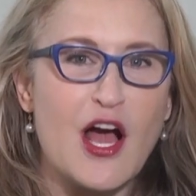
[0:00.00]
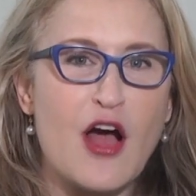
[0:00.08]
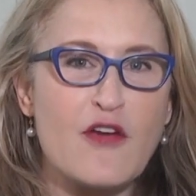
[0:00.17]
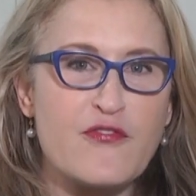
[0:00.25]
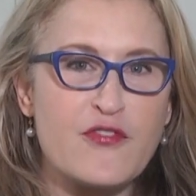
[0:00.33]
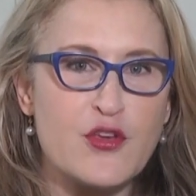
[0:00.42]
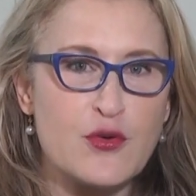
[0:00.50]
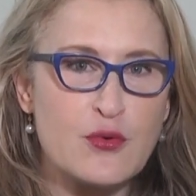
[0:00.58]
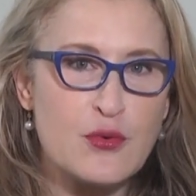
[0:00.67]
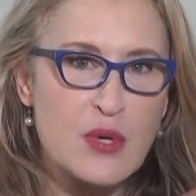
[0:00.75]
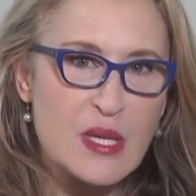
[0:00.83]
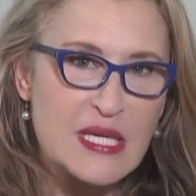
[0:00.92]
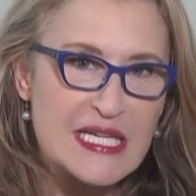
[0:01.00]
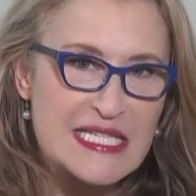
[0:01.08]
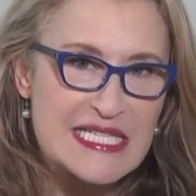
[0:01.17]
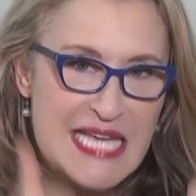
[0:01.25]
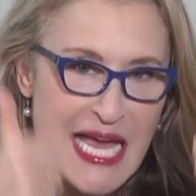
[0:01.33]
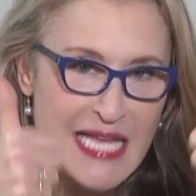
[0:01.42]
a few
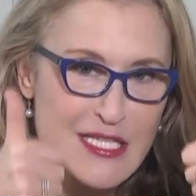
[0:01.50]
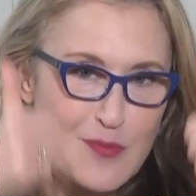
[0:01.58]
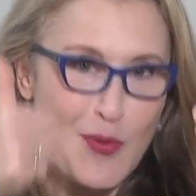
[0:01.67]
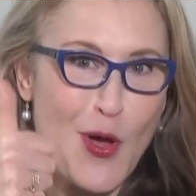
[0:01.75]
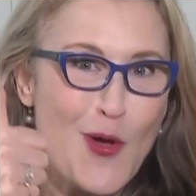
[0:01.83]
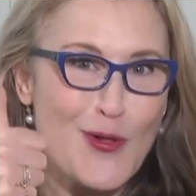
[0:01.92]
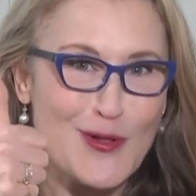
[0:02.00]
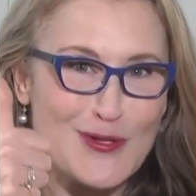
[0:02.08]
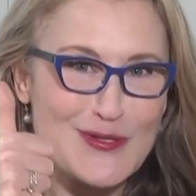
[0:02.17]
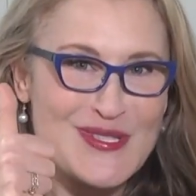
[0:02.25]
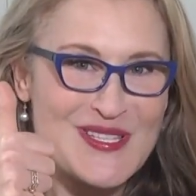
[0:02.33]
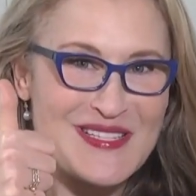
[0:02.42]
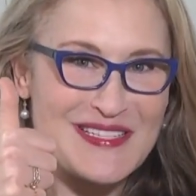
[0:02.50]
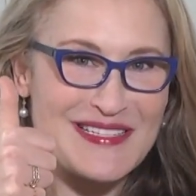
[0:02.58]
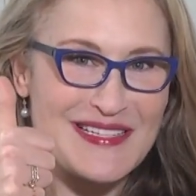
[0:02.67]
tent poles